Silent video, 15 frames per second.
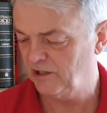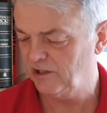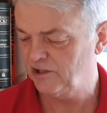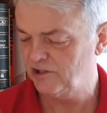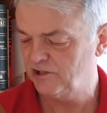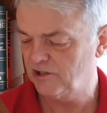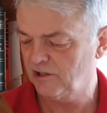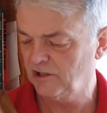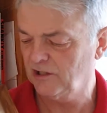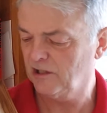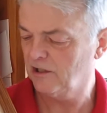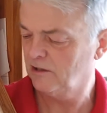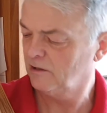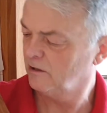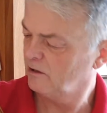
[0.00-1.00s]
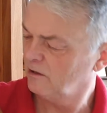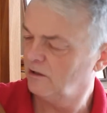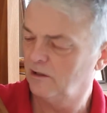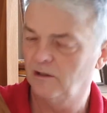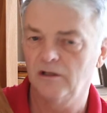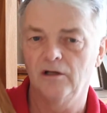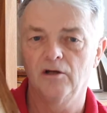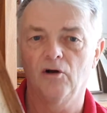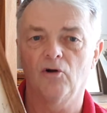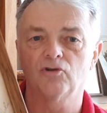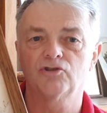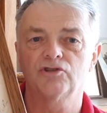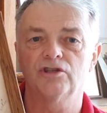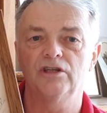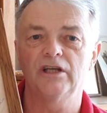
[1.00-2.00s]
This is the
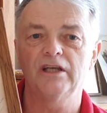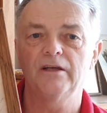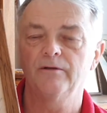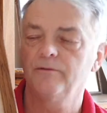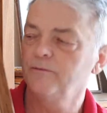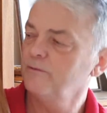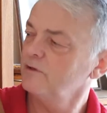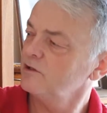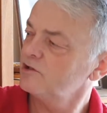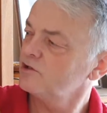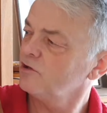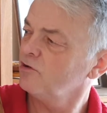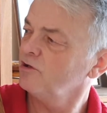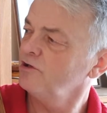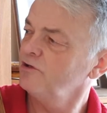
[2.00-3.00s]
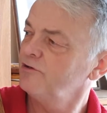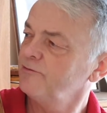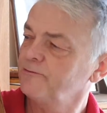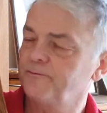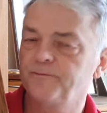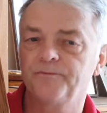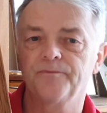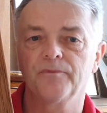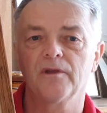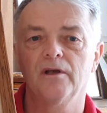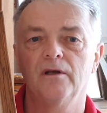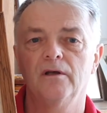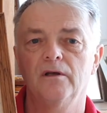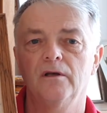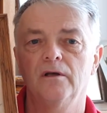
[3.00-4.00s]
Osterley with a signed
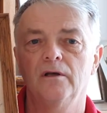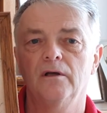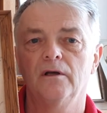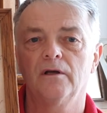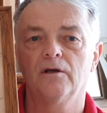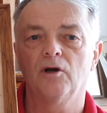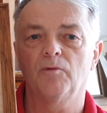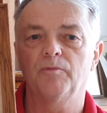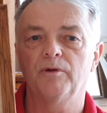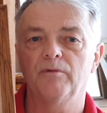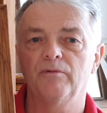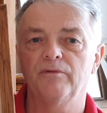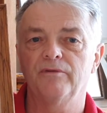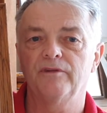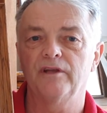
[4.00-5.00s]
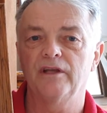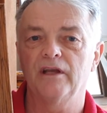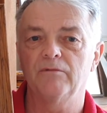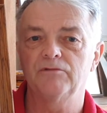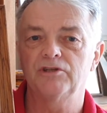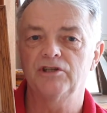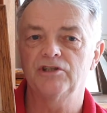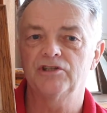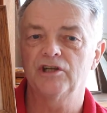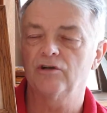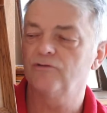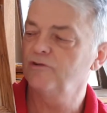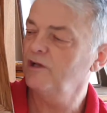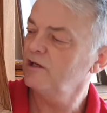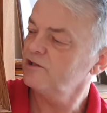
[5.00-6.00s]
copy with the MCC
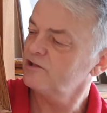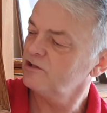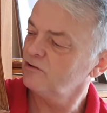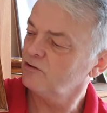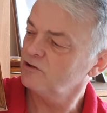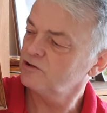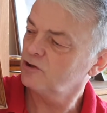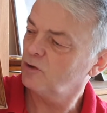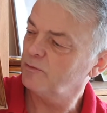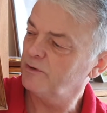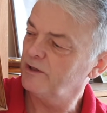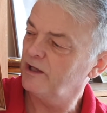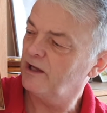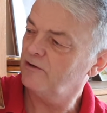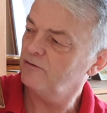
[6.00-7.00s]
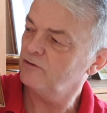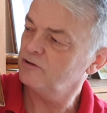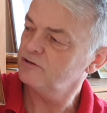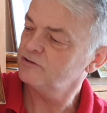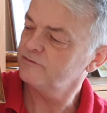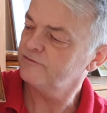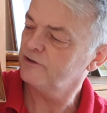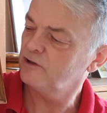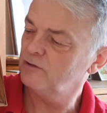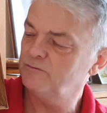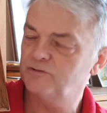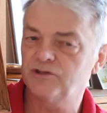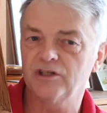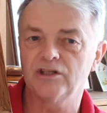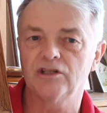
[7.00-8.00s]
on there. It's a nice copy of that, nice firm
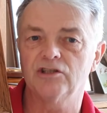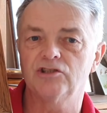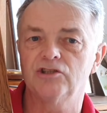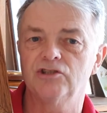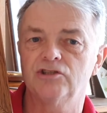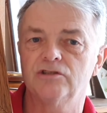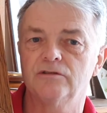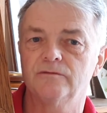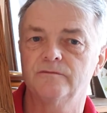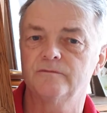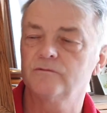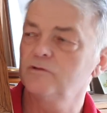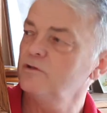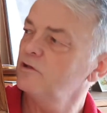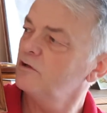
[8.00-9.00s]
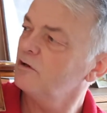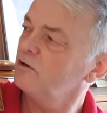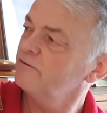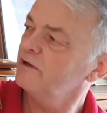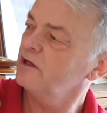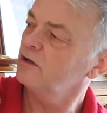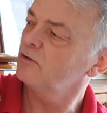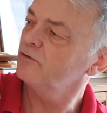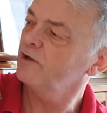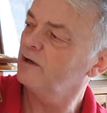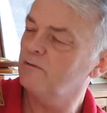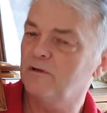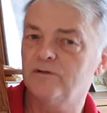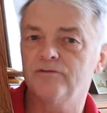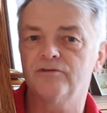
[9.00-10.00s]
signatures, good live ink on that
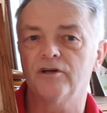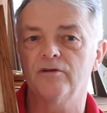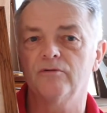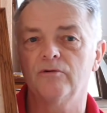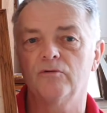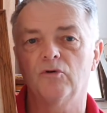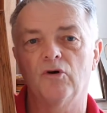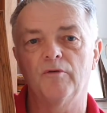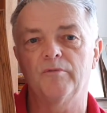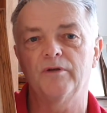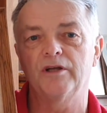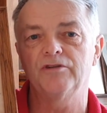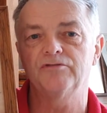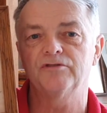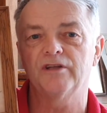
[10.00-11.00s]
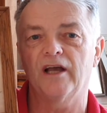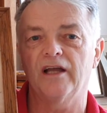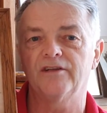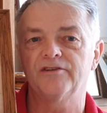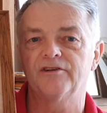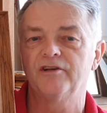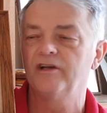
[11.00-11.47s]
one. So quite pleased with that.